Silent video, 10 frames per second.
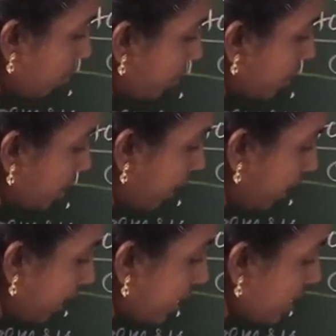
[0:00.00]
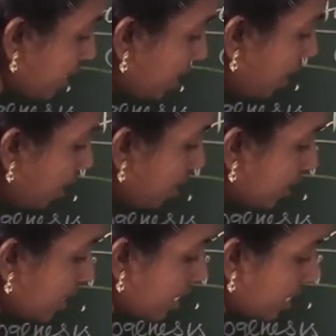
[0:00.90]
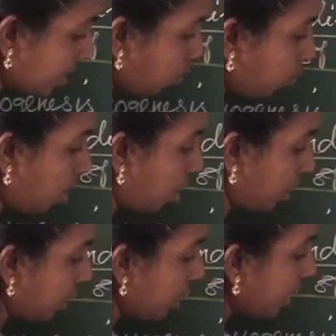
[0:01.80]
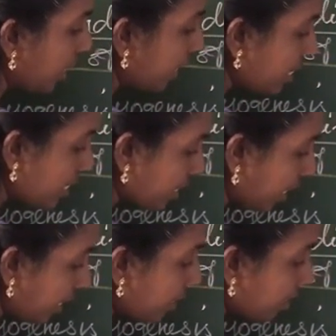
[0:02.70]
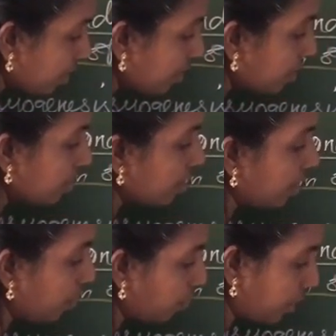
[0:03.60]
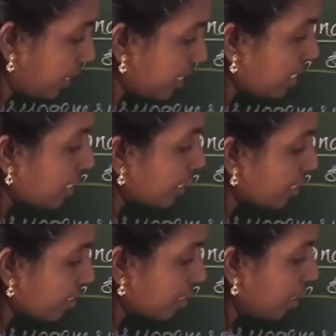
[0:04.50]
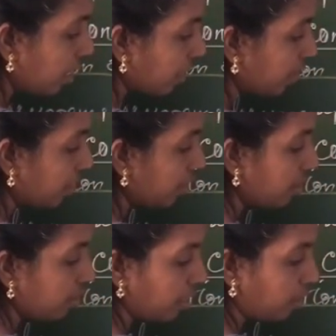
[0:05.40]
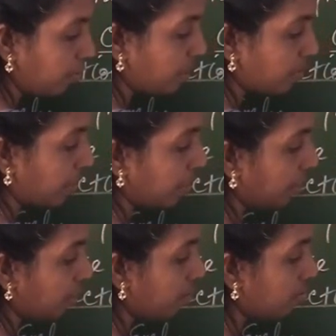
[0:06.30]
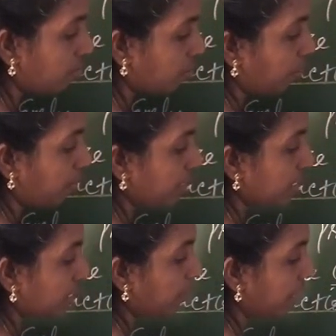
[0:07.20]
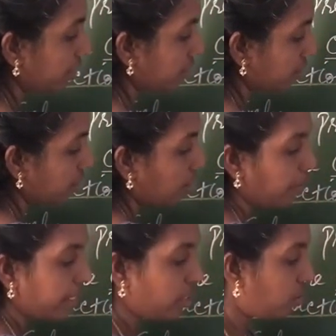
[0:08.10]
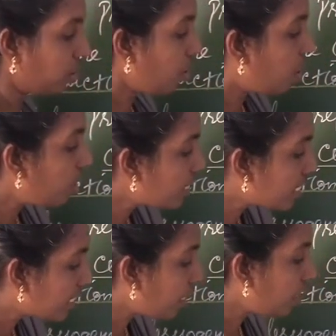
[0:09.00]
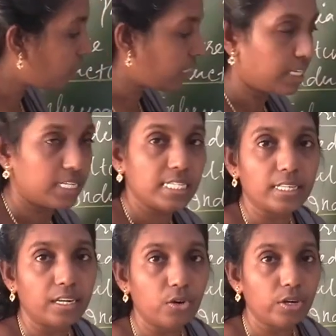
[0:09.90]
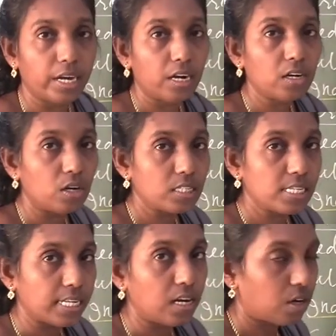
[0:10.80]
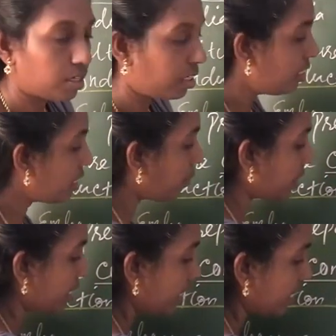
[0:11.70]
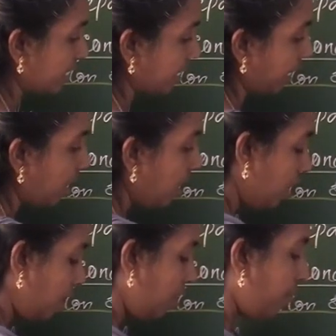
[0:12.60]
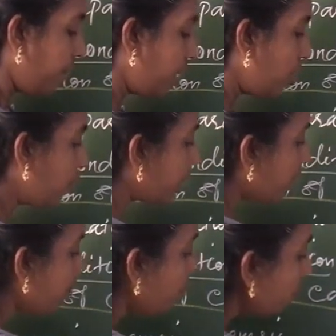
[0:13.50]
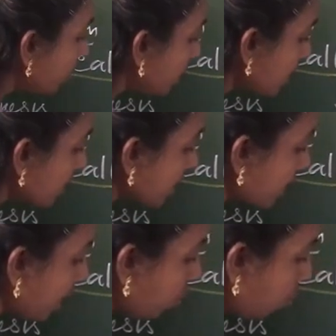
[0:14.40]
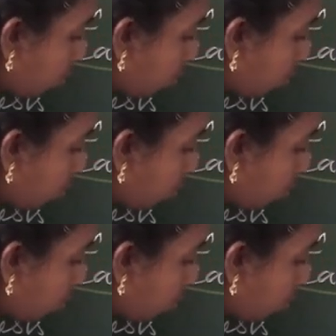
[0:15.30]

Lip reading: which contains the cell wall. Inside the nucleus, the endoplasmic reticulum, chloroplast, the mitochondria, all the cell organelles in eukaryote, all the cell organelles are present inside. When you remove this cell